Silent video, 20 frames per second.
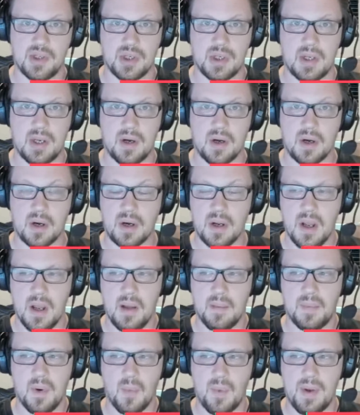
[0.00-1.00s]
here,
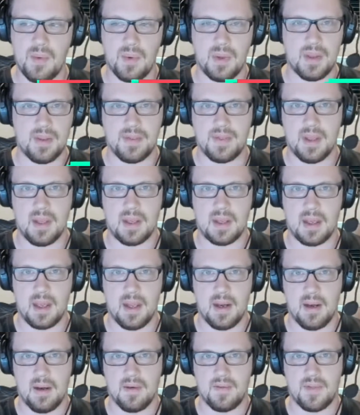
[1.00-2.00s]
but we really think,
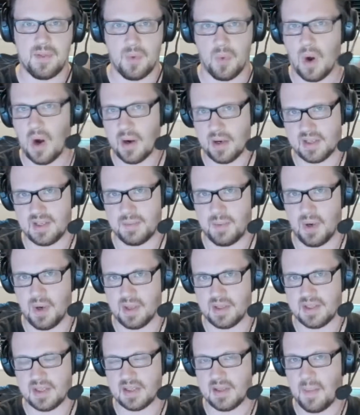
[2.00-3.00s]
and through our
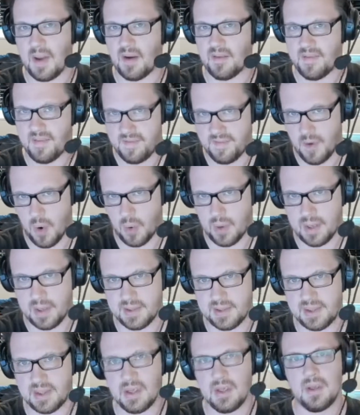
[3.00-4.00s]
experience, it's about
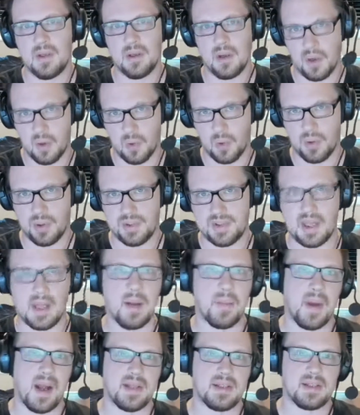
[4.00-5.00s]
focus, goals, and a
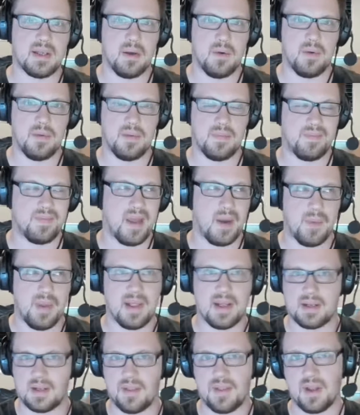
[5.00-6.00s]
mindset that we
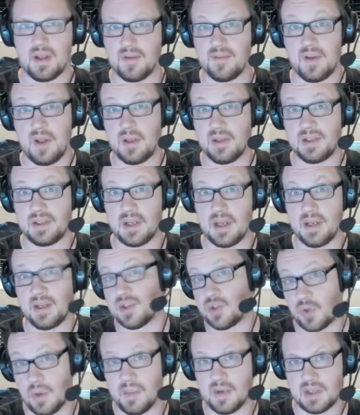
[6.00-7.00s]
like to think of as
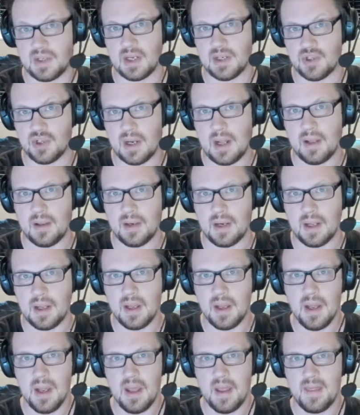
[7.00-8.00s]
extreme intentionality.
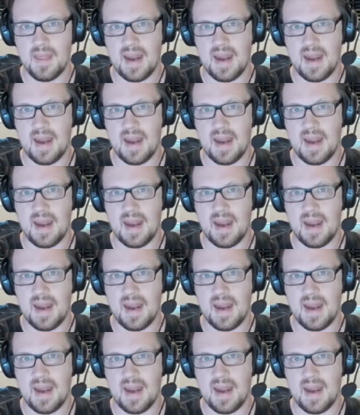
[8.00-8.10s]
That